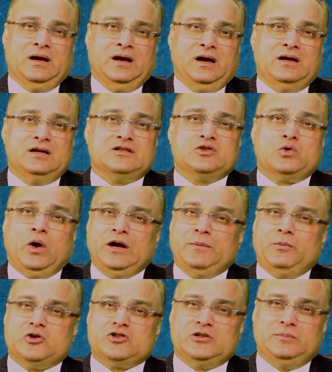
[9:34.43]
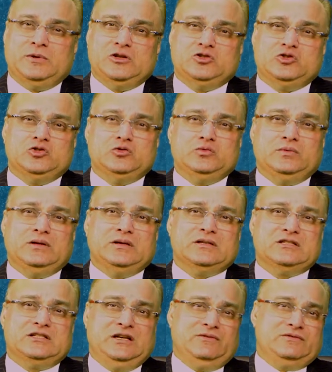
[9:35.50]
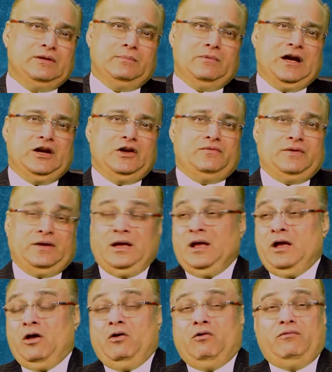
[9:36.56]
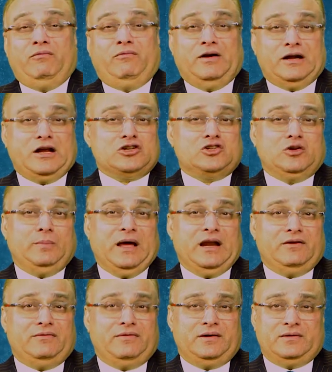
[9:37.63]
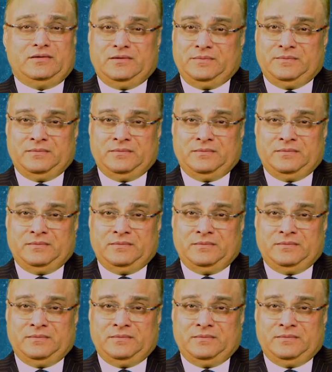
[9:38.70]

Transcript: It is quite possible you will receive some kind of a financial benefit.